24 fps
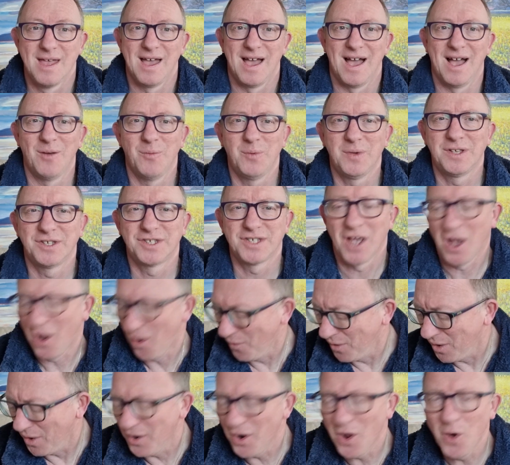And we can say, oh
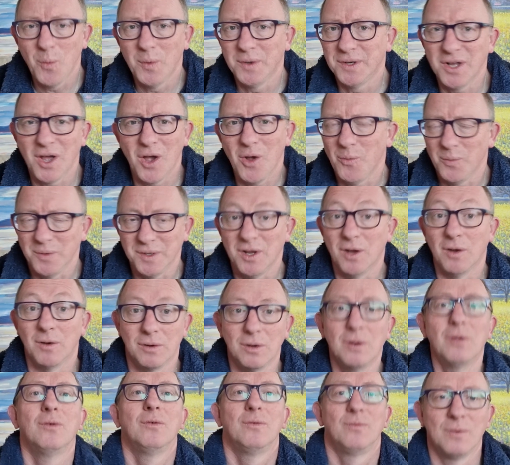no, we don't.
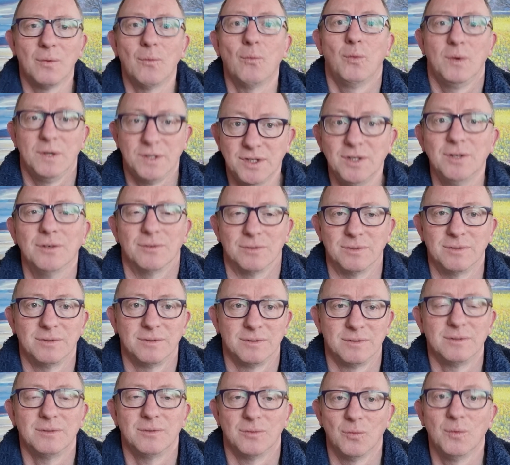
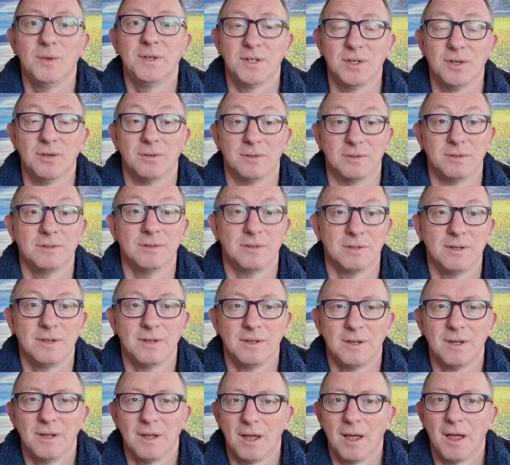We do.
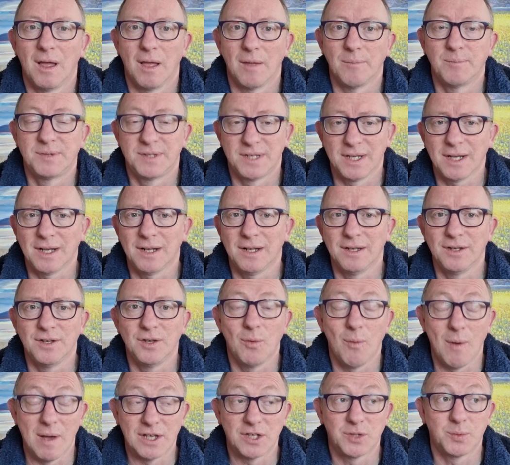Particularly in the
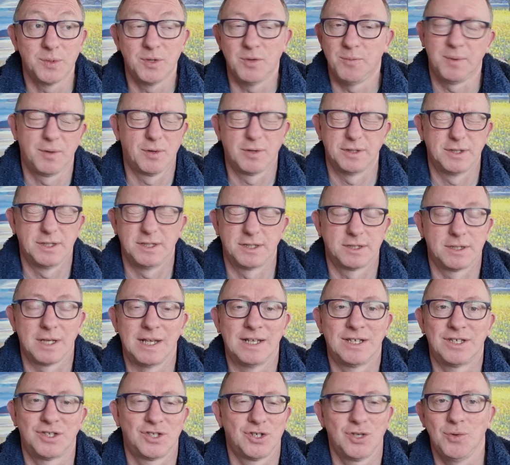West, we do, because
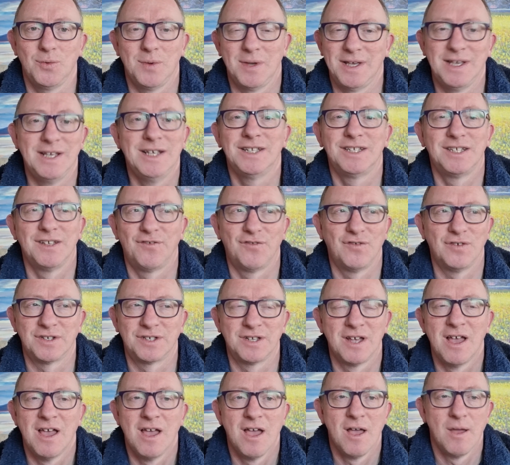it's too easy for us.
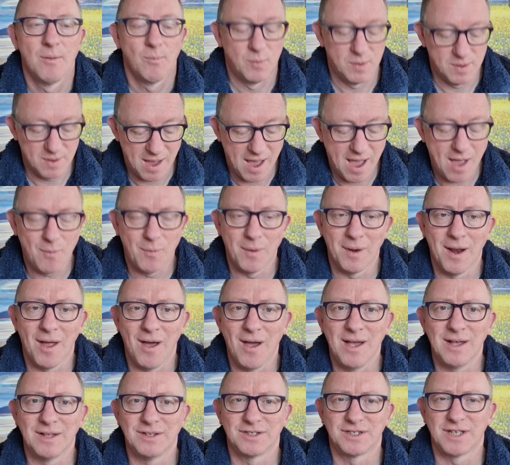Our
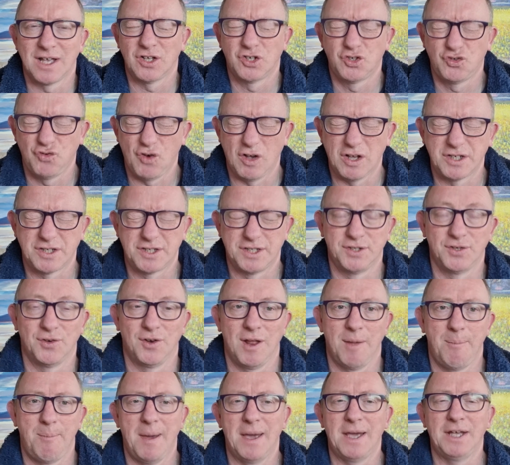reliance, our trust is on
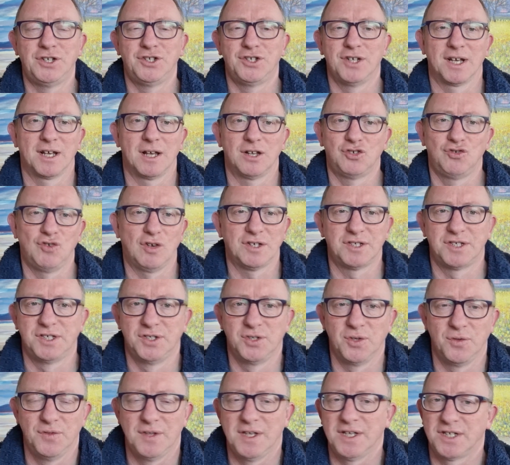our paycheck. Our trust is
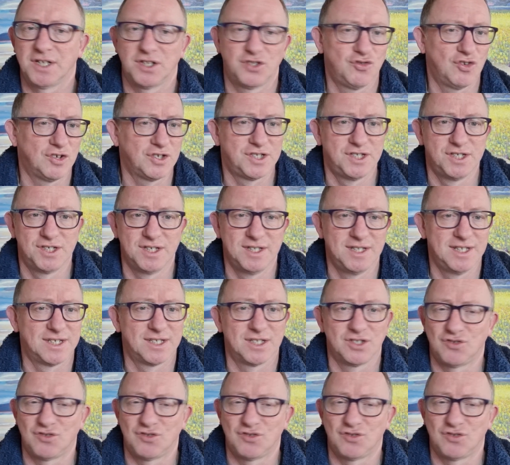on this. Our trust is in this.